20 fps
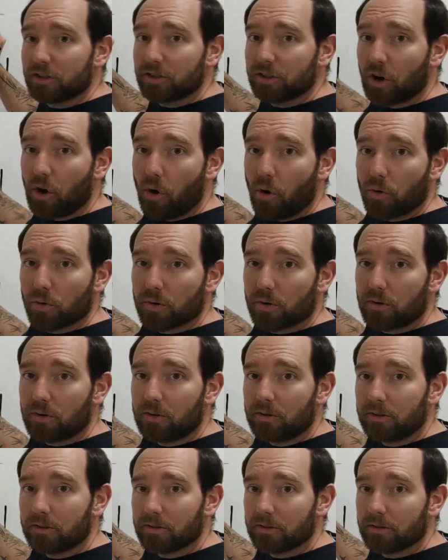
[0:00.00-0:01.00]

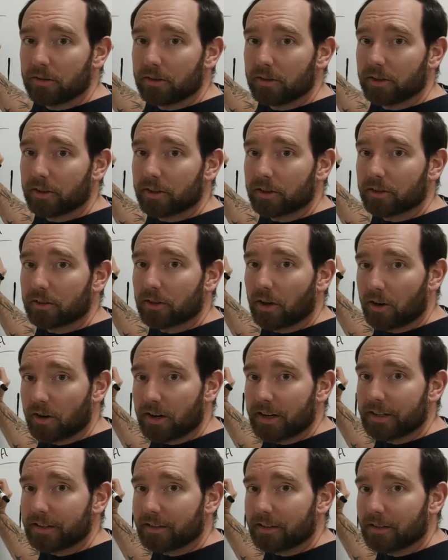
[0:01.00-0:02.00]
total
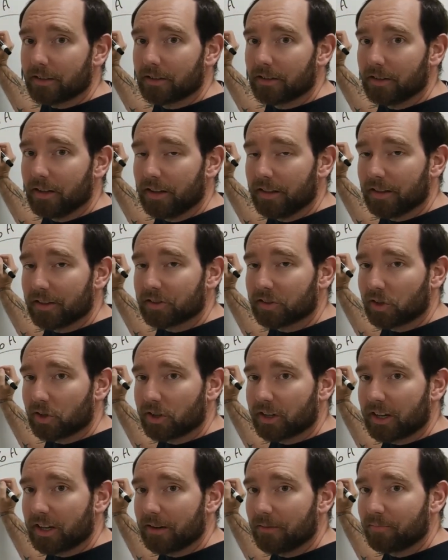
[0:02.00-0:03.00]
current in the
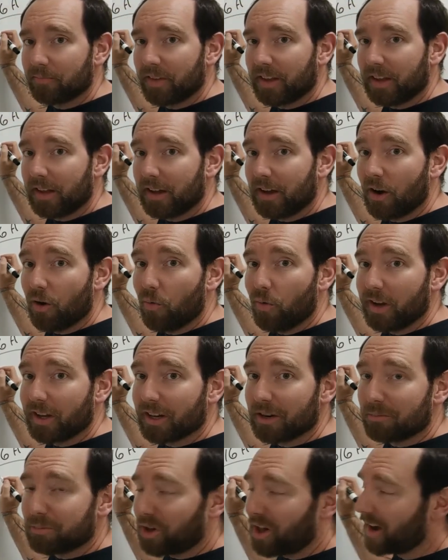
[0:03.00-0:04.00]
circuit, we can
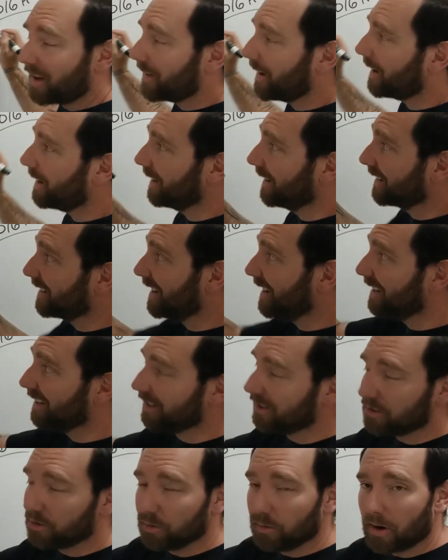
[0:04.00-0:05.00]
apply that
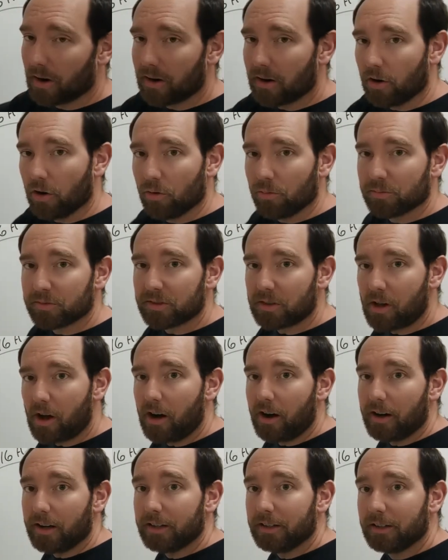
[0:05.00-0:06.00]
again to our Ohm's
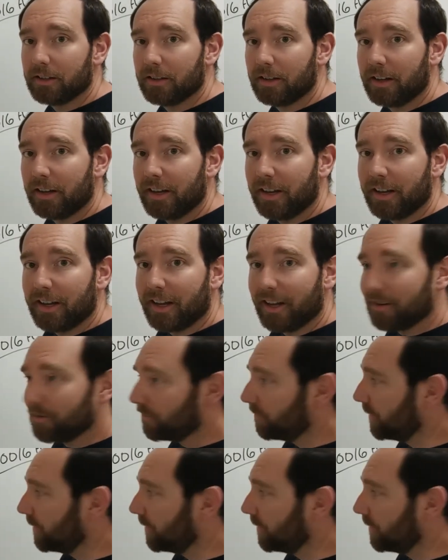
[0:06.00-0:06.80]
law and